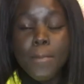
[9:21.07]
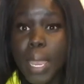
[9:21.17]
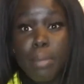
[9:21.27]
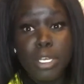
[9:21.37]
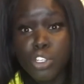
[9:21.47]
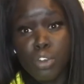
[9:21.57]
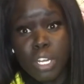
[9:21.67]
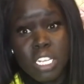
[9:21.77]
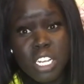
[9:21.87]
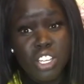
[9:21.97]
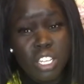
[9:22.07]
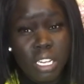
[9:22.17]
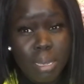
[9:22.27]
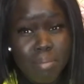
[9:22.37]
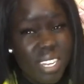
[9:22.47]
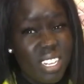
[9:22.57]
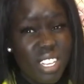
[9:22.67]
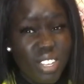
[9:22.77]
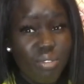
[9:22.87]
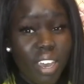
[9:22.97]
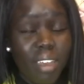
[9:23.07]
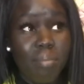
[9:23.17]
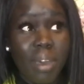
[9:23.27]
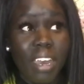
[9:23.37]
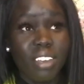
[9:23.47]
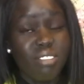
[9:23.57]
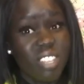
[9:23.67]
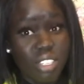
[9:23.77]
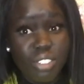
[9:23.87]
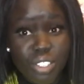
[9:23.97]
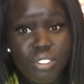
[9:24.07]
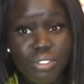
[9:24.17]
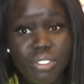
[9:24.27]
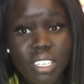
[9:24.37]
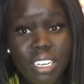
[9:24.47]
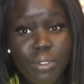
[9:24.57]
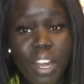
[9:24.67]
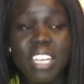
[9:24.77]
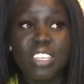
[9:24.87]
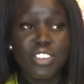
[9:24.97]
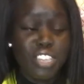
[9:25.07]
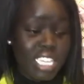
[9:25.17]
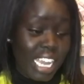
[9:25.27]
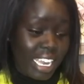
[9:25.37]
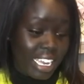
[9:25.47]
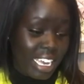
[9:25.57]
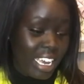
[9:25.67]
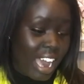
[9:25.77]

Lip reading: Maybe you don't intentionally mean to do it, but you still do, right? Because you're sick.